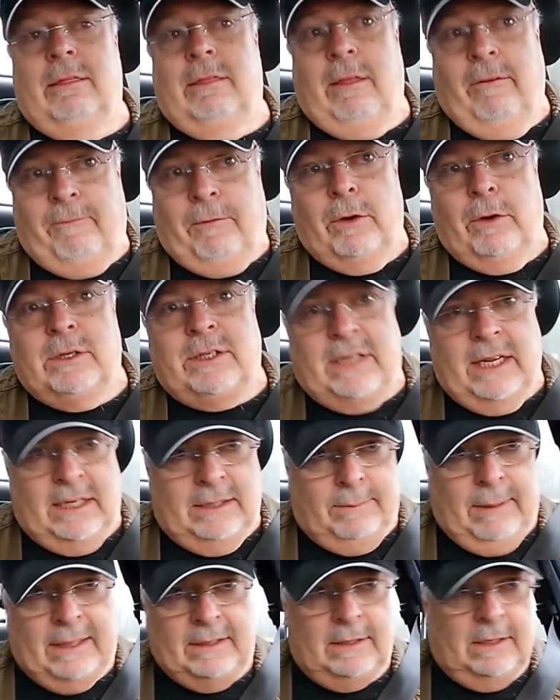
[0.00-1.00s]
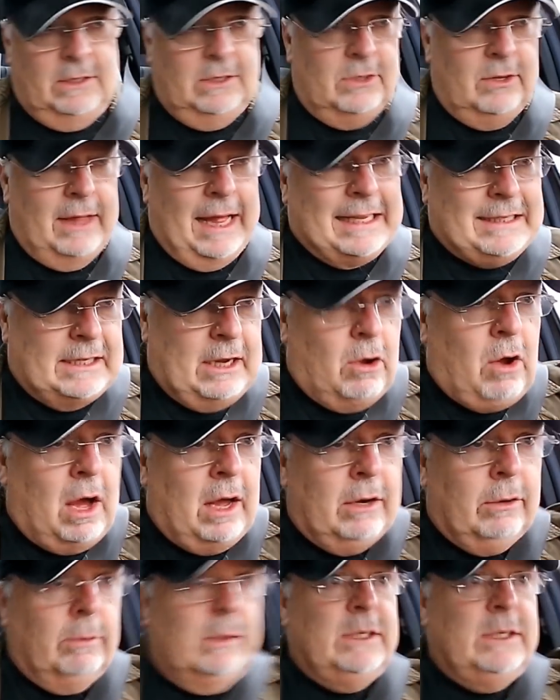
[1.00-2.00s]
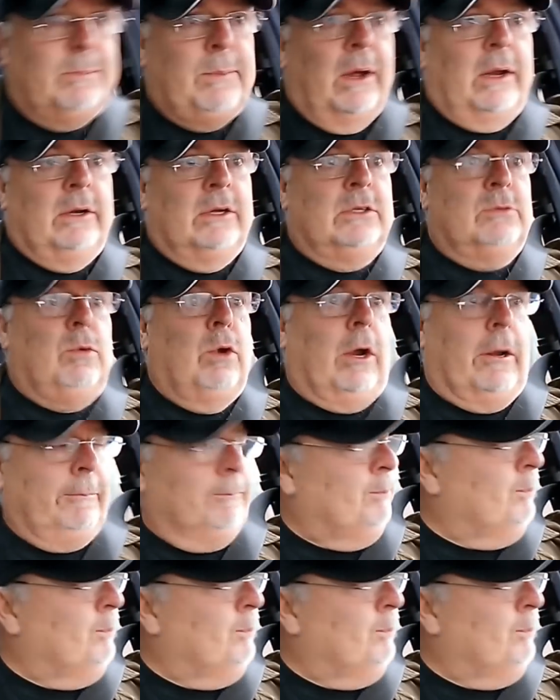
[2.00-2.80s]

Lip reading: the first day's message. So that's how autoresponders work.